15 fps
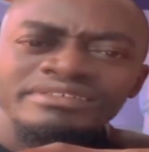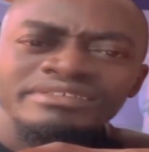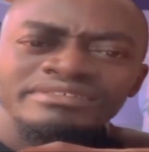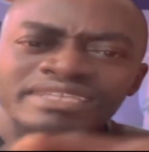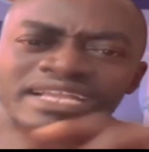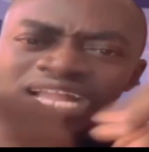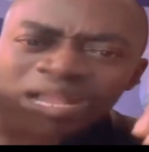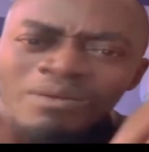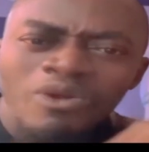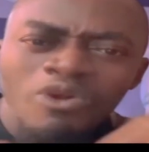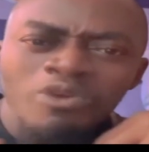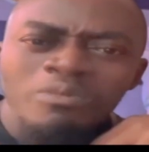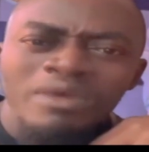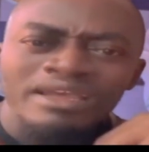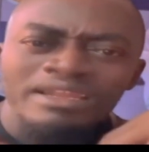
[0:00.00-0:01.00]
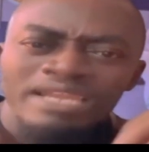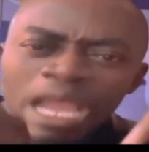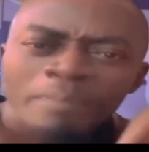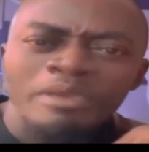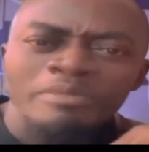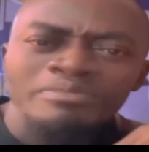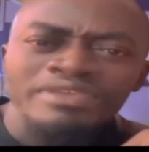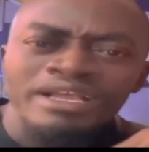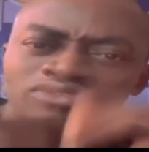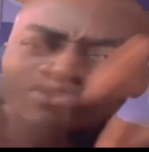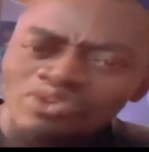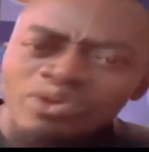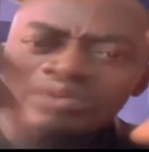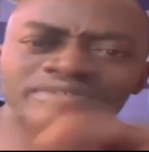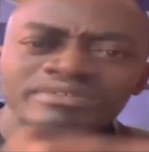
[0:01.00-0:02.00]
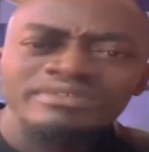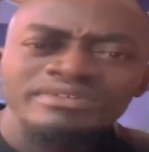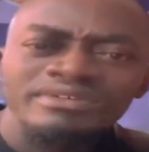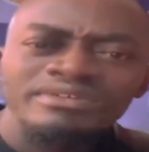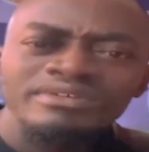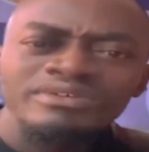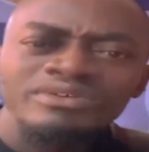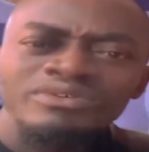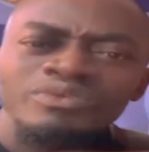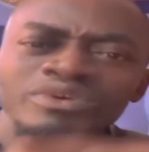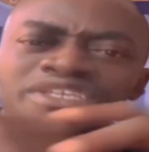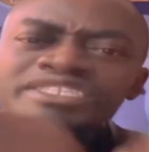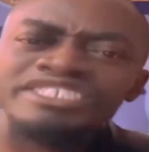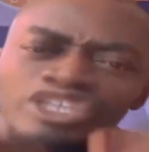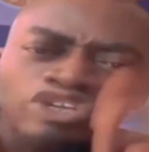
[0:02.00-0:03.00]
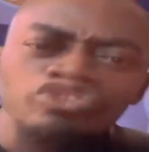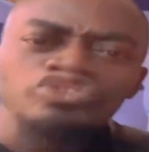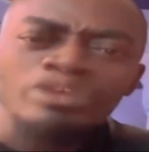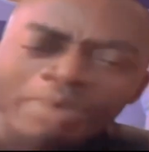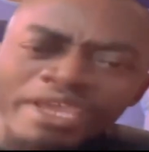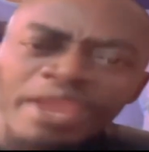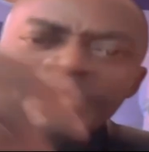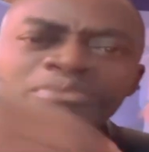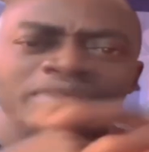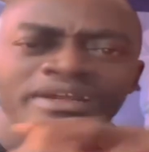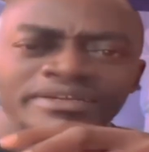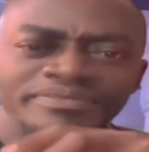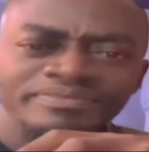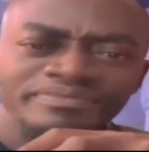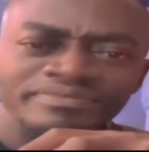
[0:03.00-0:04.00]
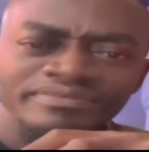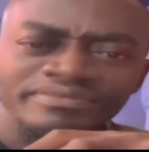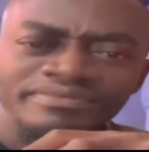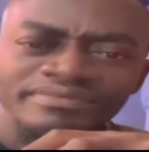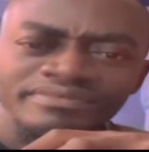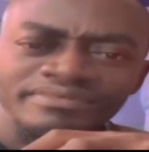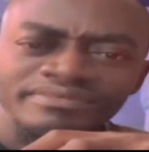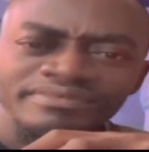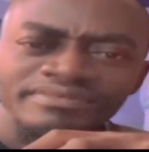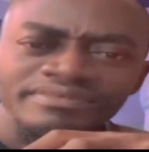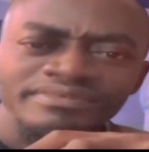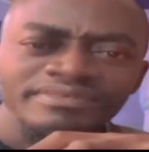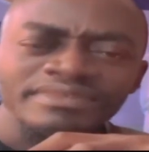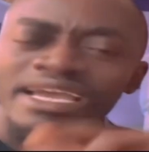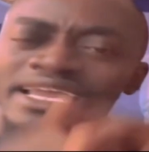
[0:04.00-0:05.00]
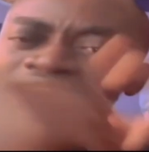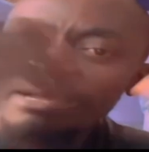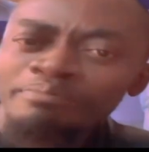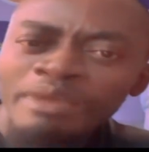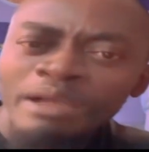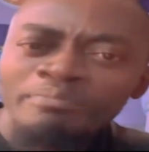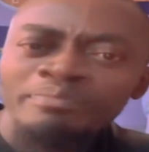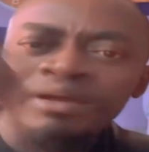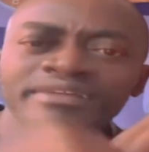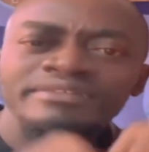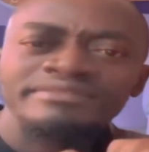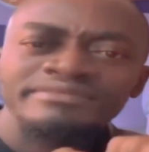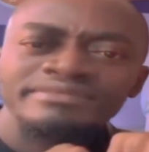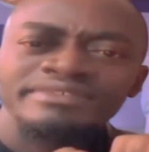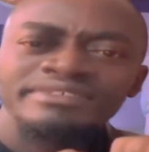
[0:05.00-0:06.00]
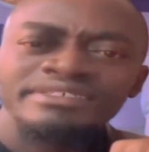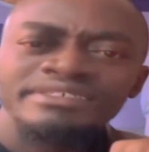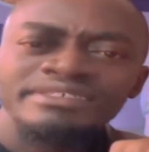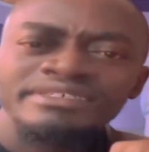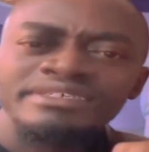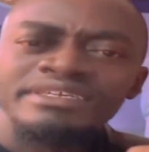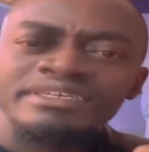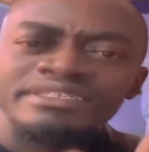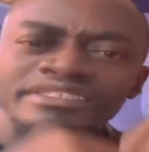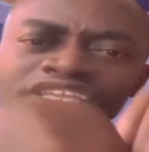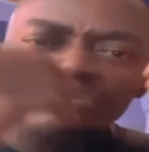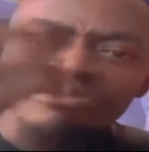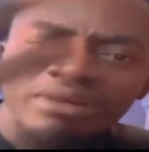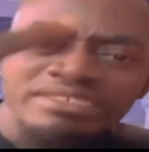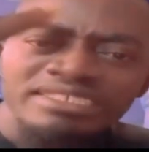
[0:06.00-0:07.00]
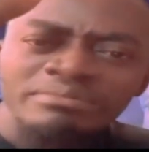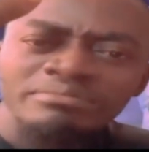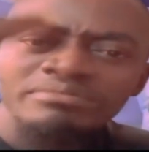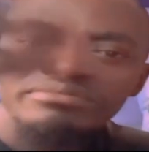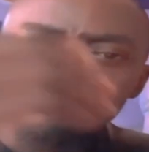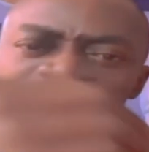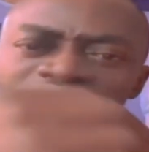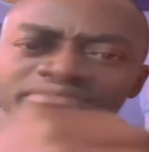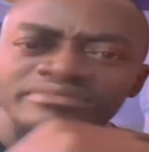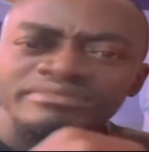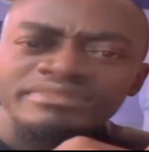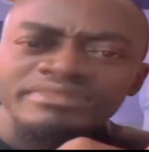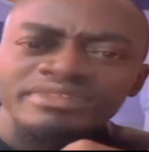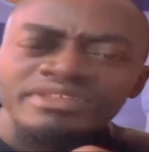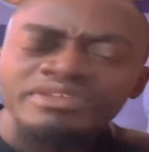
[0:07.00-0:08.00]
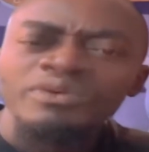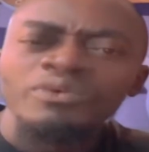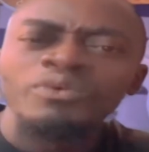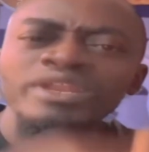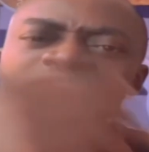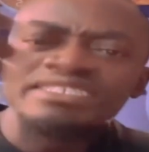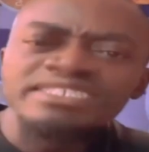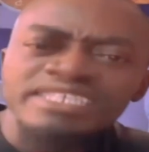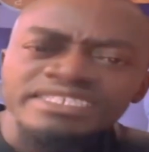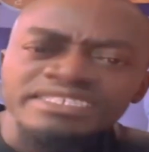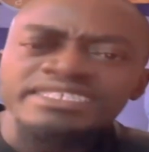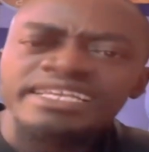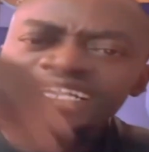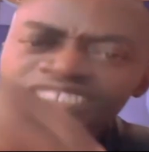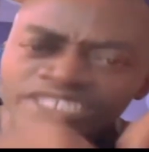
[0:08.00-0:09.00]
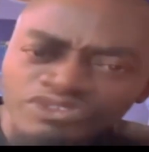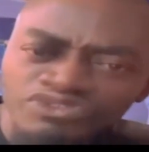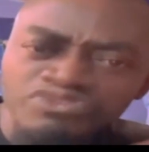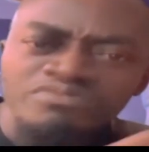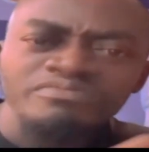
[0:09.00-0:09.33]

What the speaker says: Sekawakuma, Napibia, to, who did you do to Sabay Juma? Anan Pampa. Then you must when it didn't cheat at your